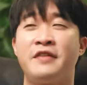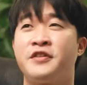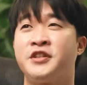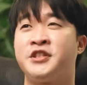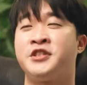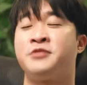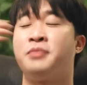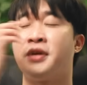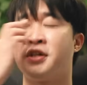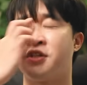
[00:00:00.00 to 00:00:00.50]

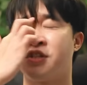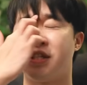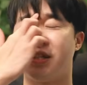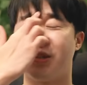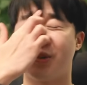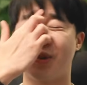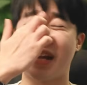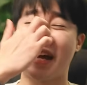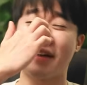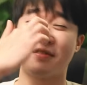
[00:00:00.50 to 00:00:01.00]
every
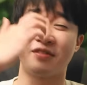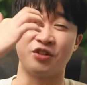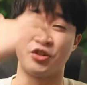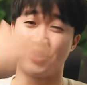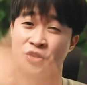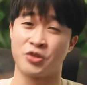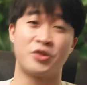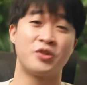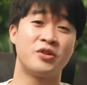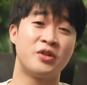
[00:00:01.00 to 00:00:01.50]
spreadsheet, you can have a
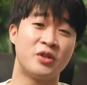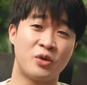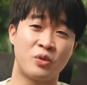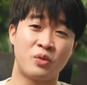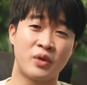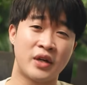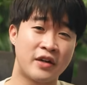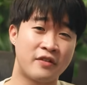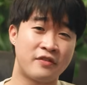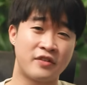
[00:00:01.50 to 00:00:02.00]
journal or
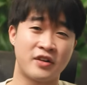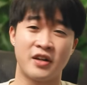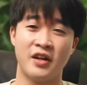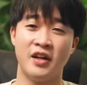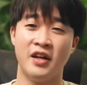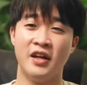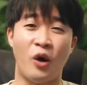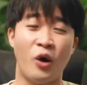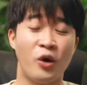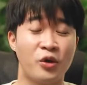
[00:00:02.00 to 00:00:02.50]
whatever.
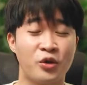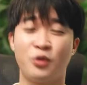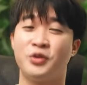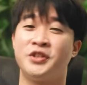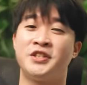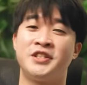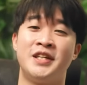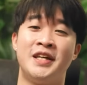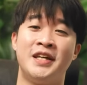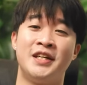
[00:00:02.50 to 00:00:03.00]
All
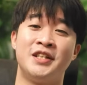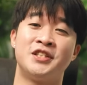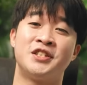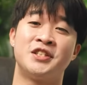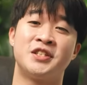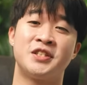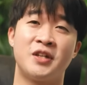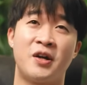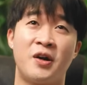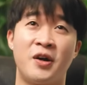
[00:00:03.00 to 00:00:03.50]
those
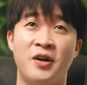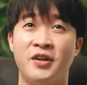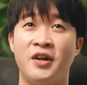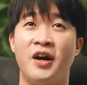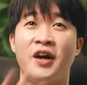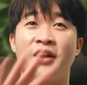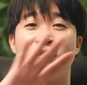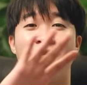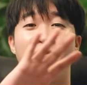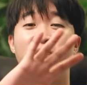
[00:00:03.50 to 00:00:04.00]
things are
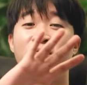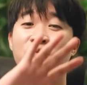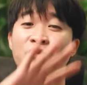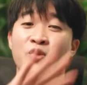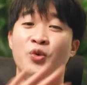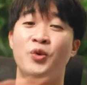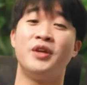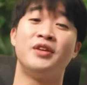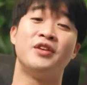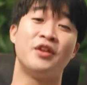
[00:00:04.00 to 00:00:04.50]
not
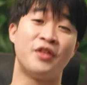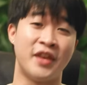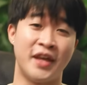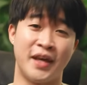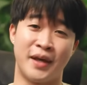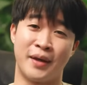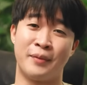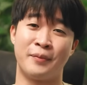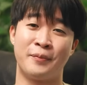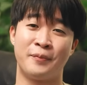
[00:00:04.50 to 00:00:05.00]
doing the
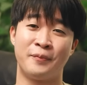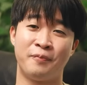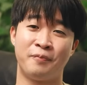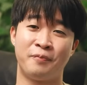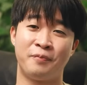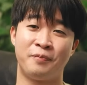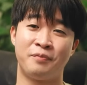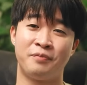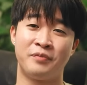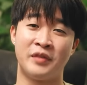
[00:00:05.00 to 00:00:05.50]
thing.
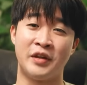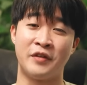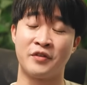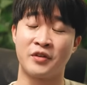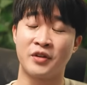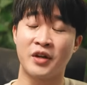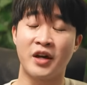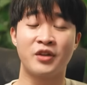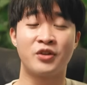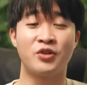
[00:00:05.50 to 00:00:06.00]
If
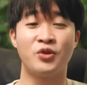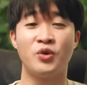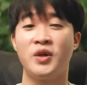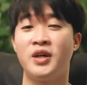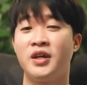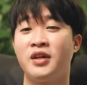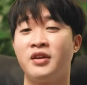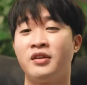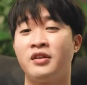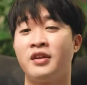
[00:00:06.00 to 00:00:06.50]
you're not
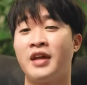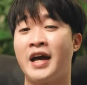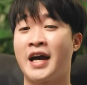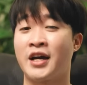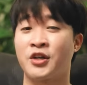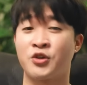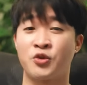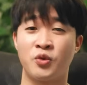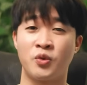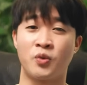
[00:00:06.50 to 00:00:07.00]
doing the
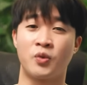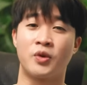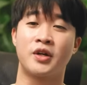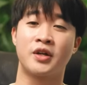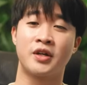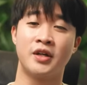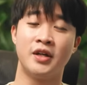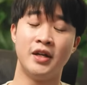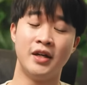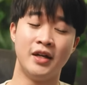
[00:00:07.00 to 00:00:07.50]
actual
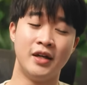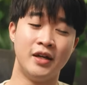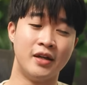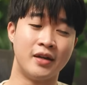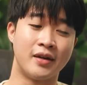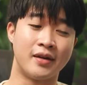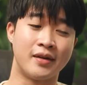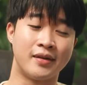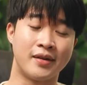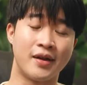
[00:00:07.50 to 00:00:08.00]
work,
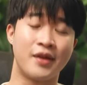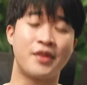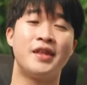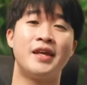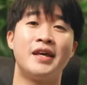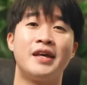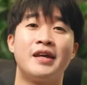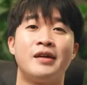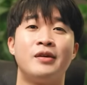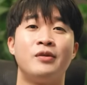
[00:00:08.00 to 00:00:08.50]

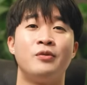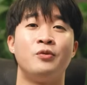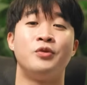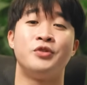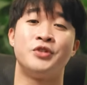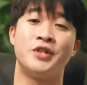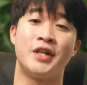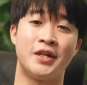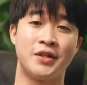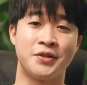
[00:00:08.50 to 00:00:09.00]
nothing
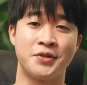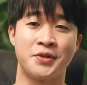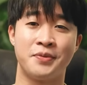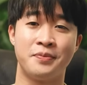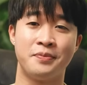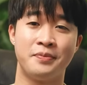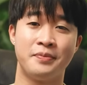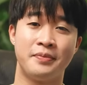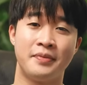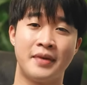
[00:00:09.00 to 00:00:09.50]
will
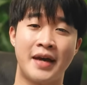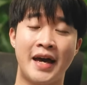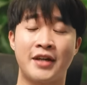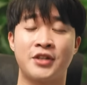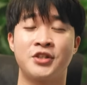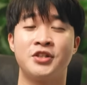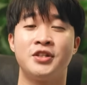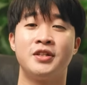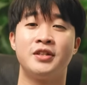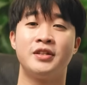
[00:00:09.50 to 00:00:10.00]
change.
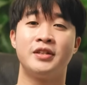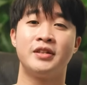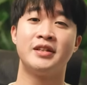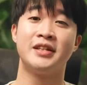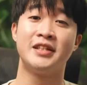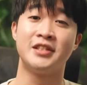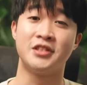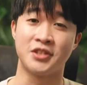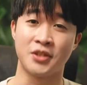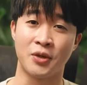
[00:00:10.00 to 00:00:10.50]

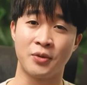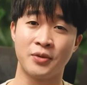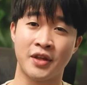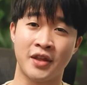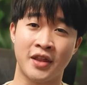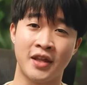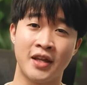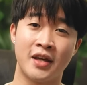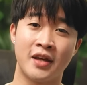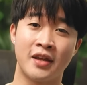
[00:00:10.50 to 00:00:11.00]
Action is the
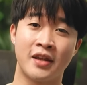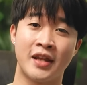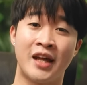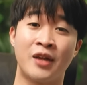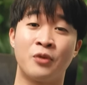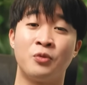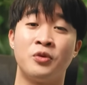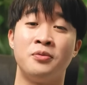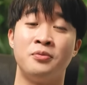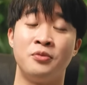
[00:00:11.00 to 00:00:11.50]
only thing
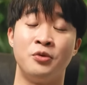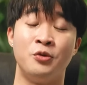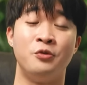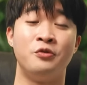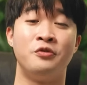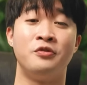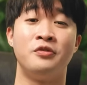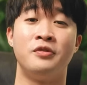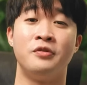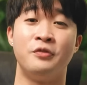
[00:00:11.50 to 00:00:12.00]
that will
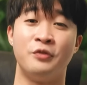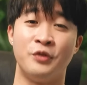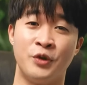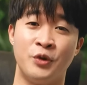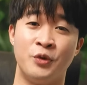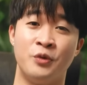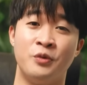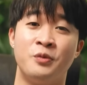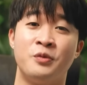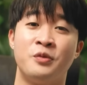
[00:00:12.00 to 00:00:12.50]
move
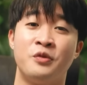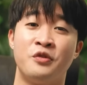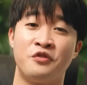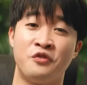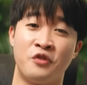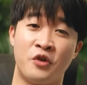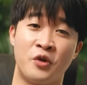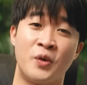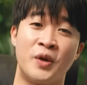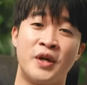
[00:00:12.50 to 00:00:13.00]
you
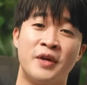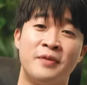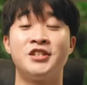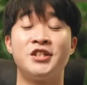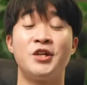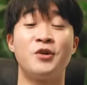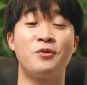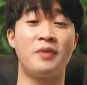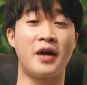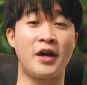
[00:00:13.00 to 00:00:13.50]
forward.
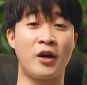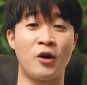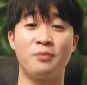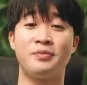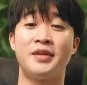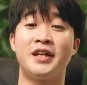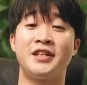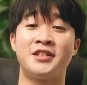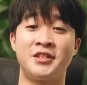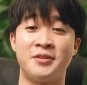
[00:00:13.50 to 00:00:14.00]
So I
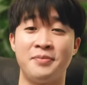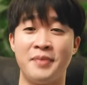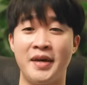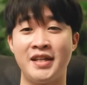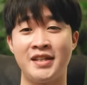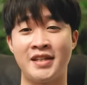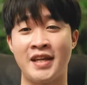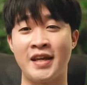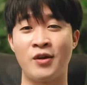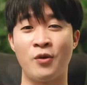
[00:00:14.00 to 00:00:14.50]
hope that's the
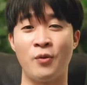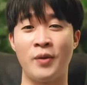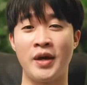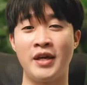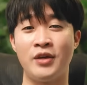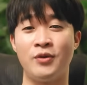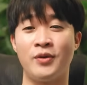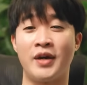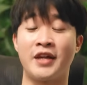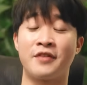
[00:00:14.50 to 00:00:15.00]
main
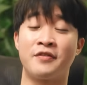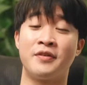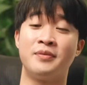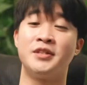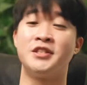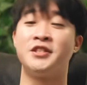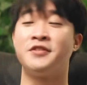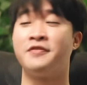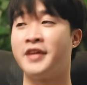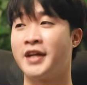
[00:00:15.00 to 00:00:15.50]
takeaway you get from
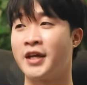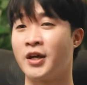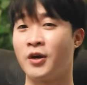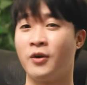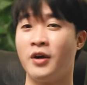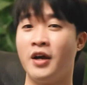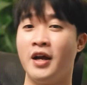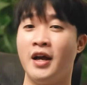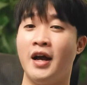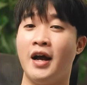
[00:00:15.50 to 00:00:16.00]
this
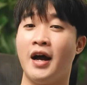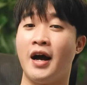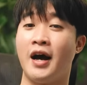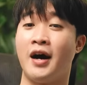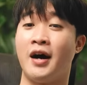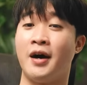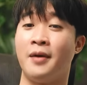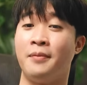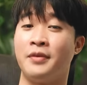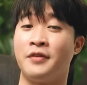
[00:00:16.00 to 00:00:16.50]
video.
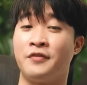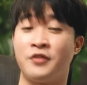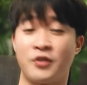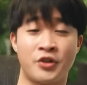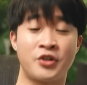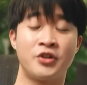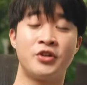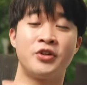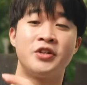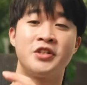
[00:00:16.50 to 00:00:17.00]
If
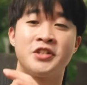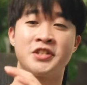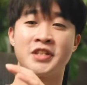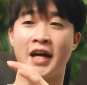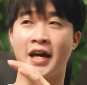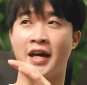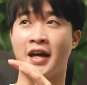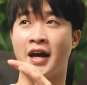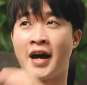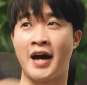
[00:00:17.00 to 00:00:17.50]
you're curious,
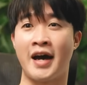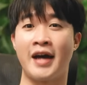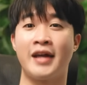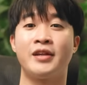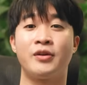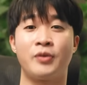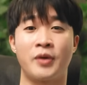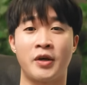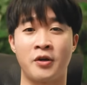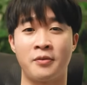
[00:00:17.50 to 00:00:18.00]
I
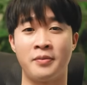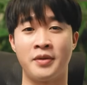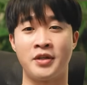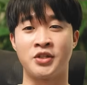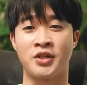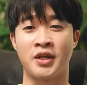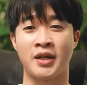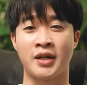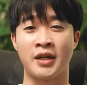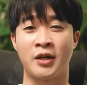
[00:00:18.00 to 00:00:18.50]
highly
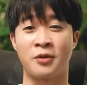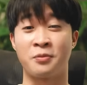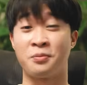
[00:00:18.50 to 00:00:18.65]
recommend checking